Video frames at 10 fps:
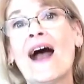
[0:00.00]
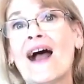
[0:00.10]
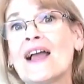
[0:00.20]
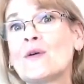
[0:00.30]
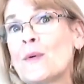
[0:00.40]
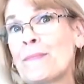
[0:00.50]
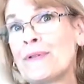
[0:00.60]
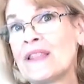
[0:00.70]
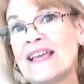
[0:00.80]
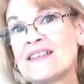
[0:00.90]
I will
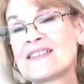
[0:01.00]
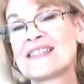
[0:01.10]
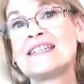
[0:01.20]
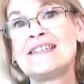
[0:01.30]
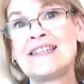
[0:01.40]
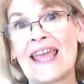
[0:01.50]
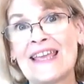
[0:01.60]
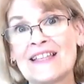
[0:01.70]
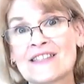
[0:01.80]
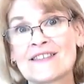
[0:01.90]
place the
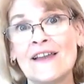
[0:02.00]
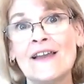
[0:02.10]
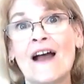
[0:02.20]
dates